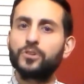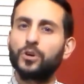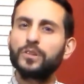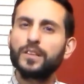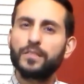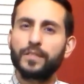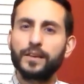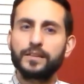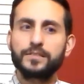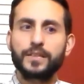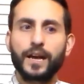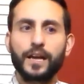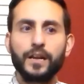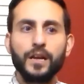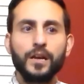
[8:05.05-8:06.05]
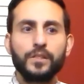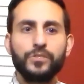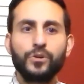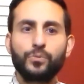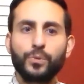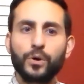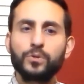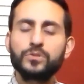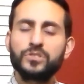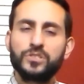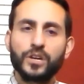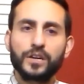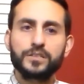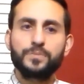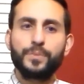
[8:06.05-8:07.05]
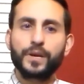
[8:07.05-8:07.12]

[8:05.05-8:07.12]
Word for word: The only thing is that the rose does